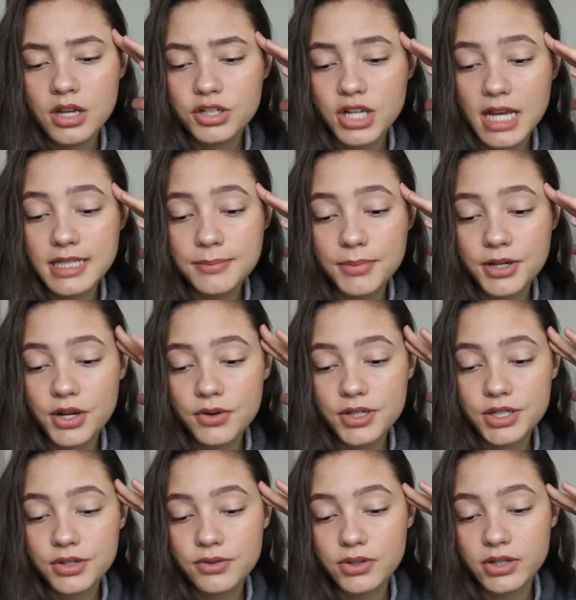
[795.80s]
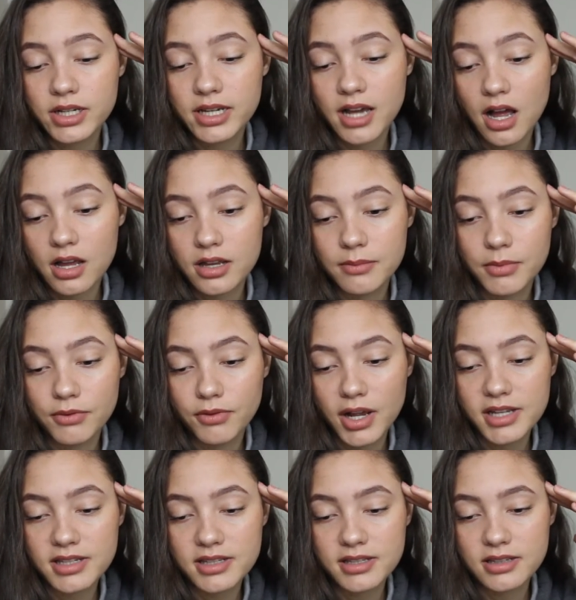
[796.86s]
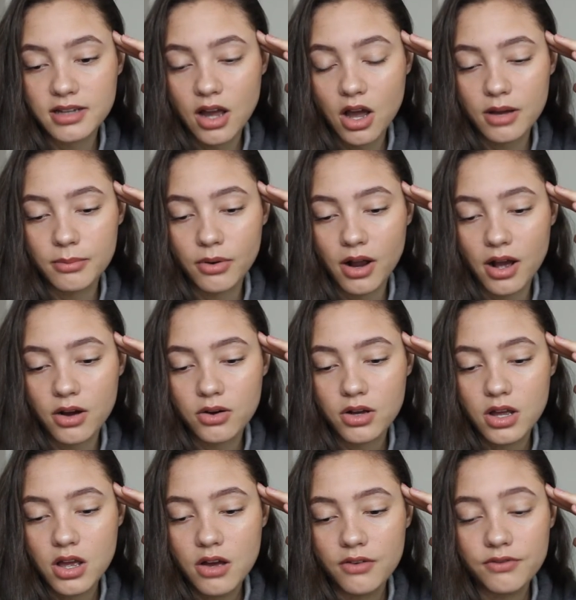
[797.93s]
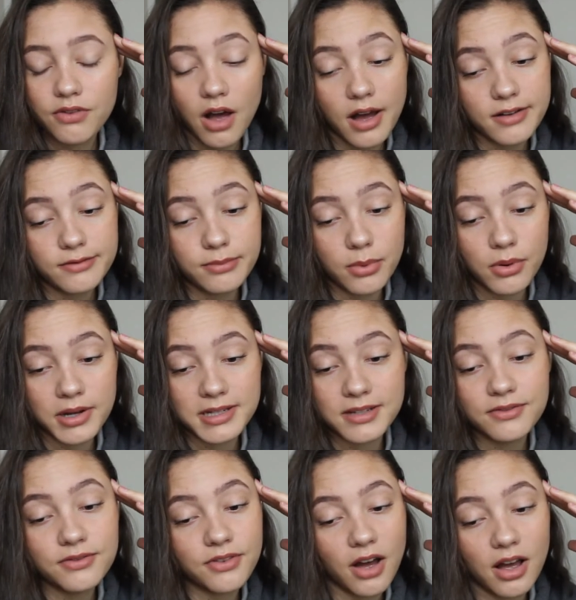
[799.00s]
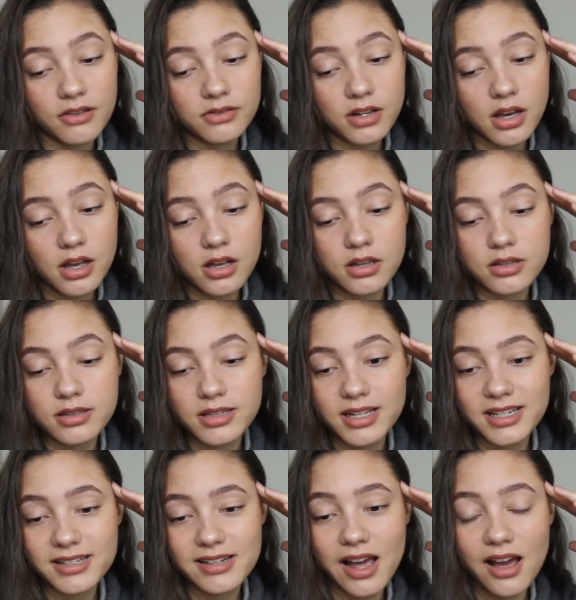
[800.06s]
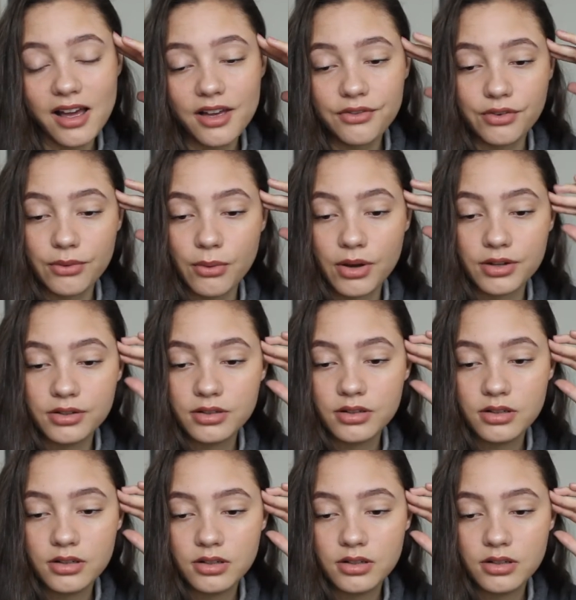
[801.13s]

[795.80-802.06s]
Jasper notices you looking at him and raises an eyebrow. Five boys and five girls. Is that everyone?